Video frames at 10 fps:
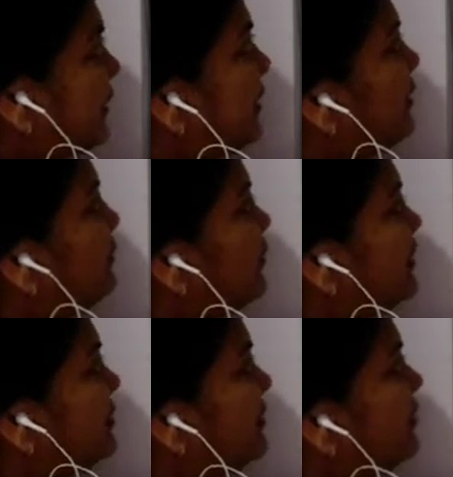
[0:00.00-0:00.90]
line for
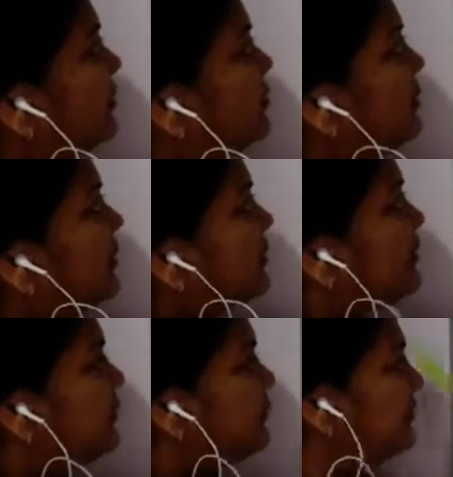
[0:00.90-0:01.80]
histidine tryptophan
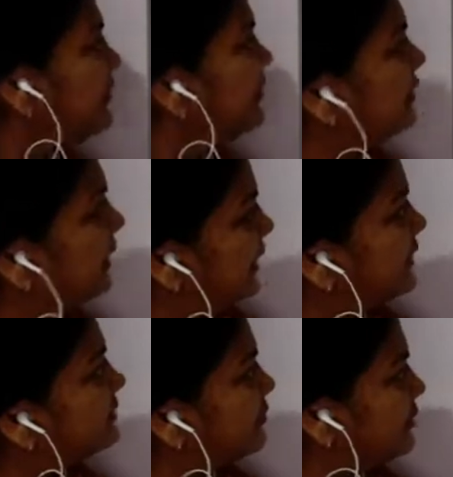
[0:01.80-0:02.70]
representing the a
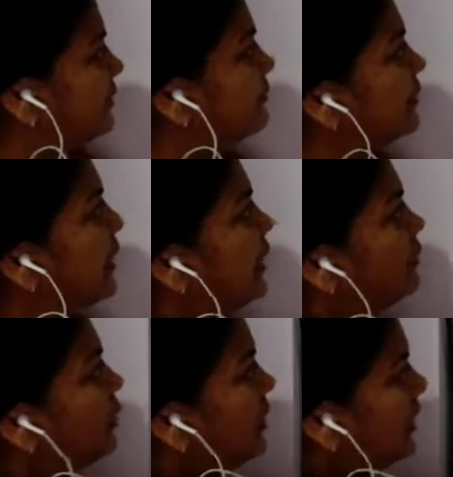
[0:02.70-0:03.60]
strain
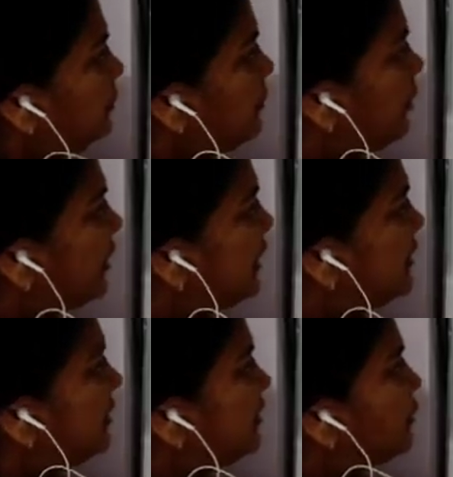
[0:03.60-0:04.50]
now in a diploid
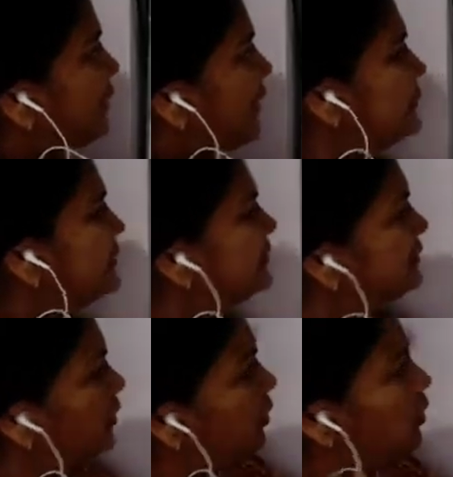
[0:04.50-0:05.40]
condition what happens
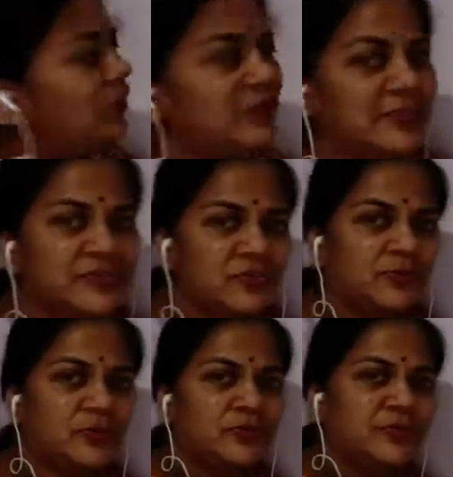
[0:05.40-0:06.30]
all these
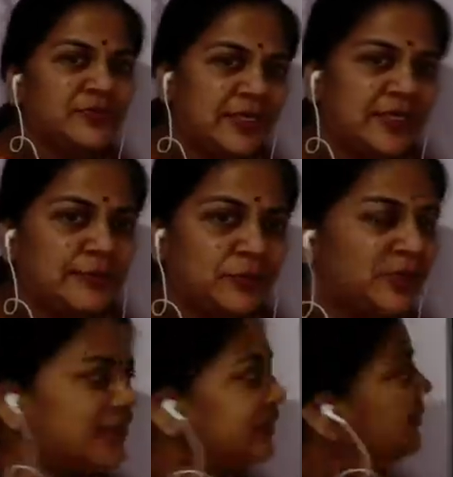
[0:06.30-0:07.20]
chromosomes they come
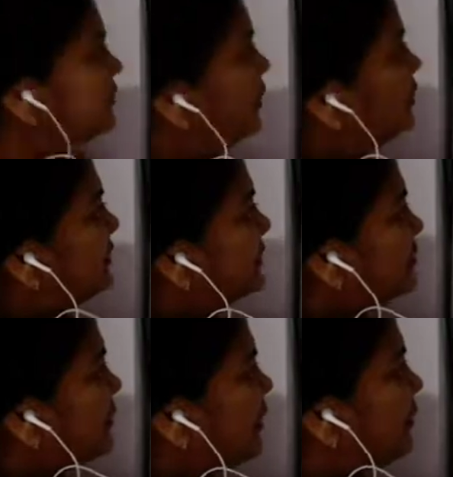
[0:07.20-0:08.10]
together so now this has
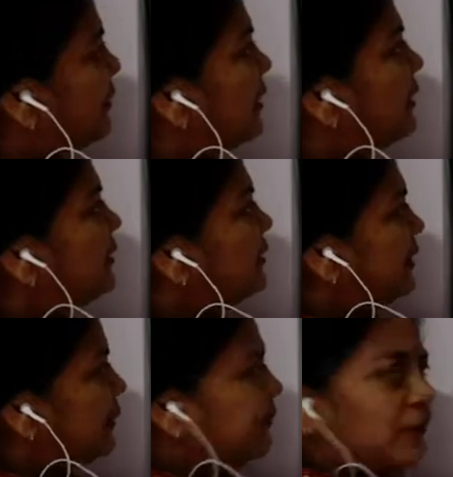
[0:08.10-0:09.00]
become a
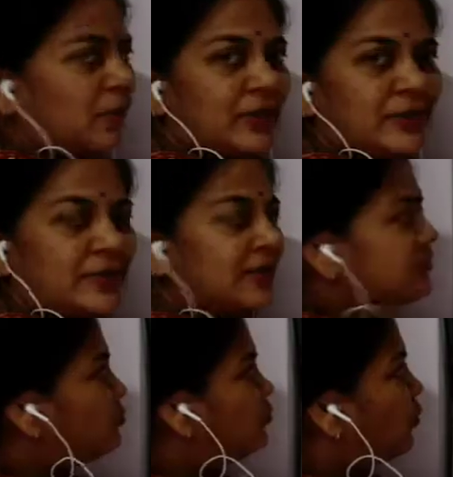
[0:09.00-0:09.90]
diploid there are
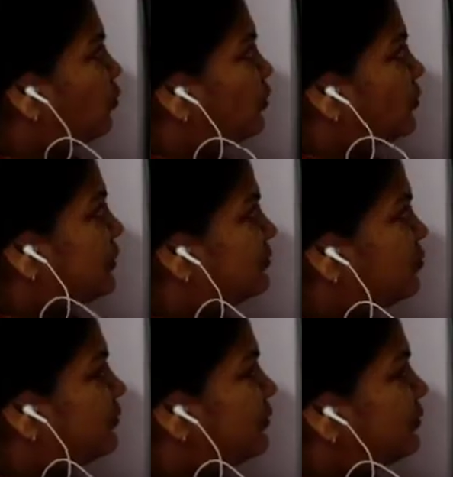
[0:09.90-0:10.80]
two homologous
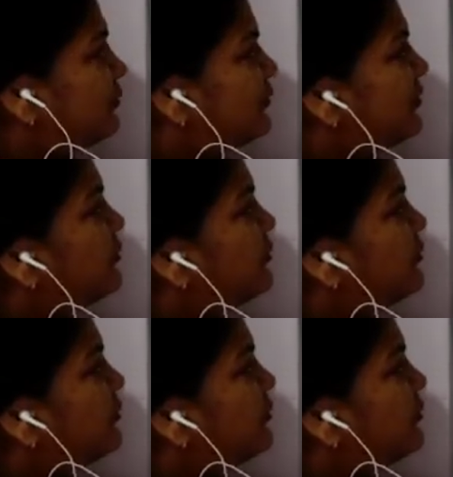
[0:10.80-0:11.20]
chromosomes